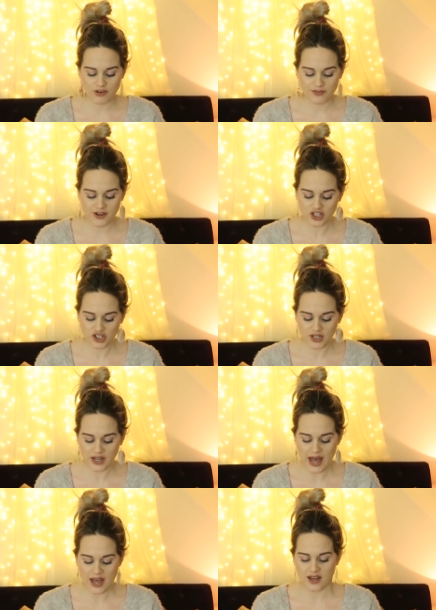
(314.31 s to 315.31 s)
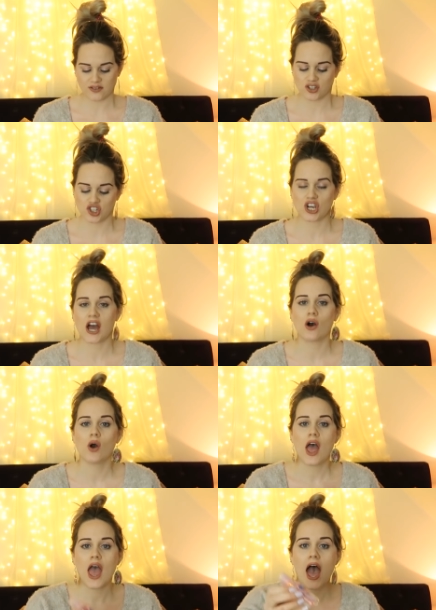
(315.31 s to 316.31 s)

Refreshing Hand Gel,